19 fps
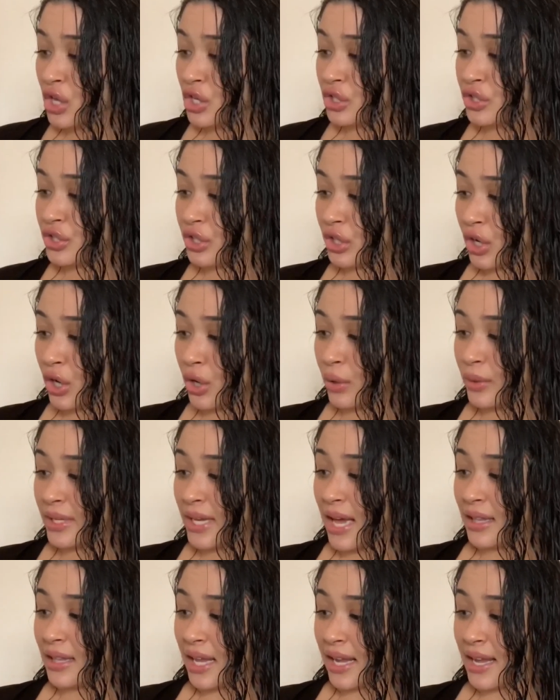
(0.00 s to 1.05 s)
So
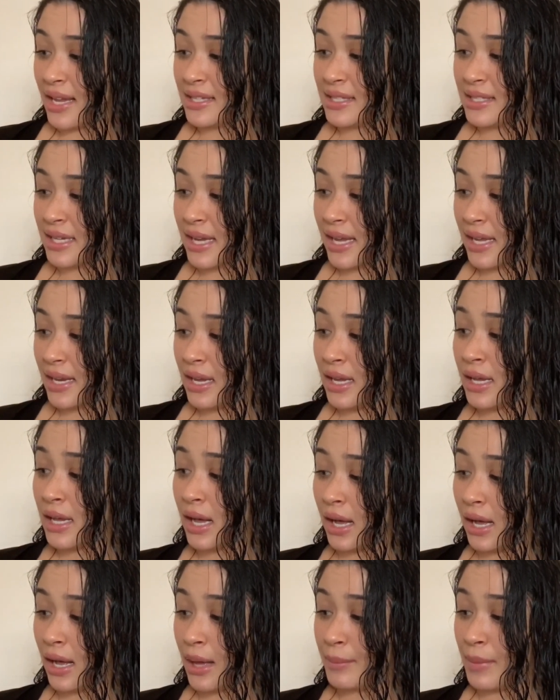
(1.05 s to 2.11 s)
yeah, like I said,
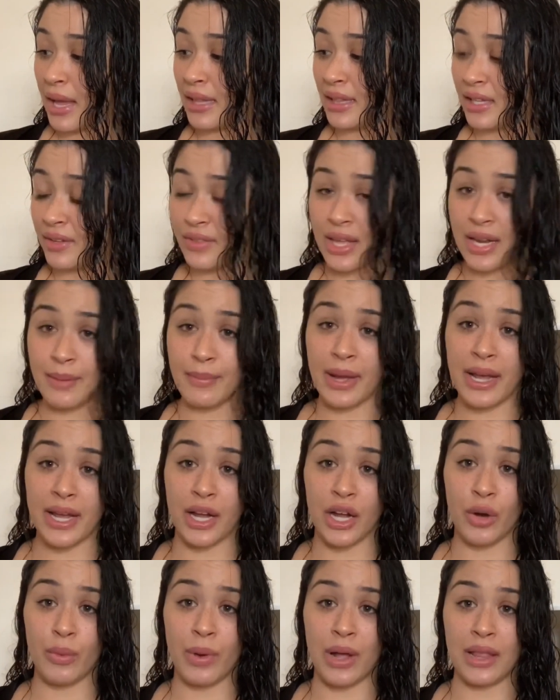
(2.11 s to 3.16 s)
I leave that in my
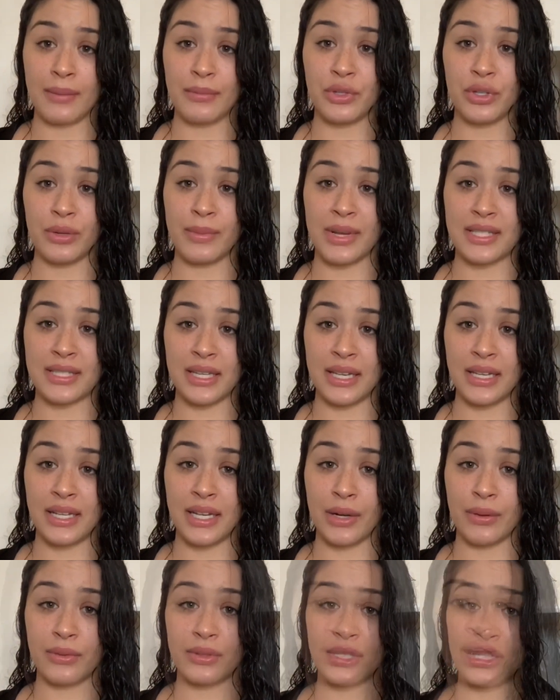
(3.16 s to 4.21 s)
hair while I'm doing my
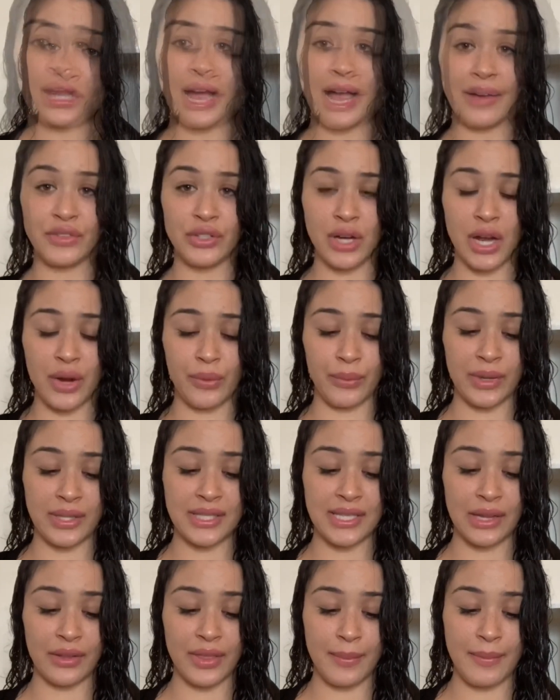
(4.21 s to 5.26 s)
skincare routine. After I rinse
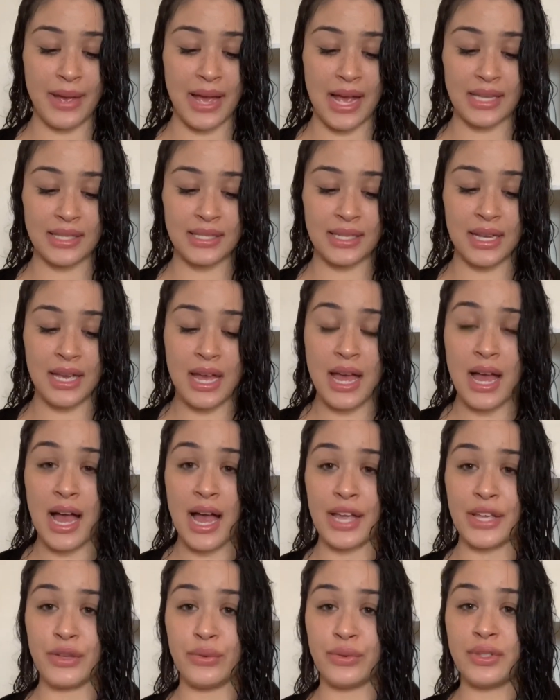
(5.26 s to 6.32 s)
out the mask,
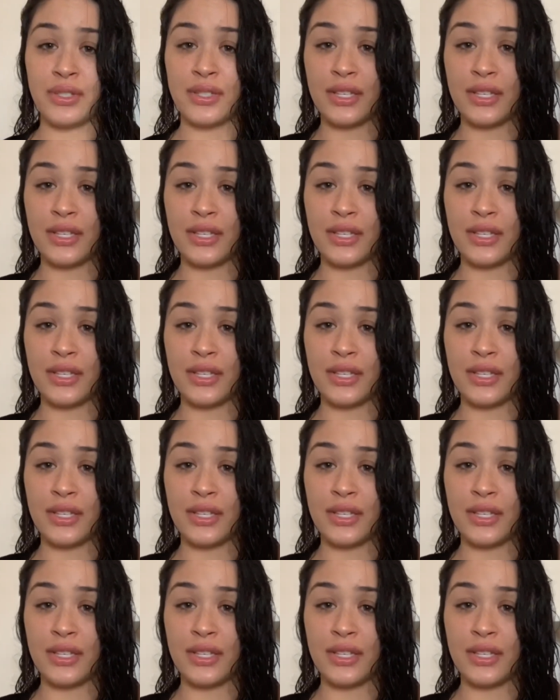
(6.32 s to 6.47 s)
I use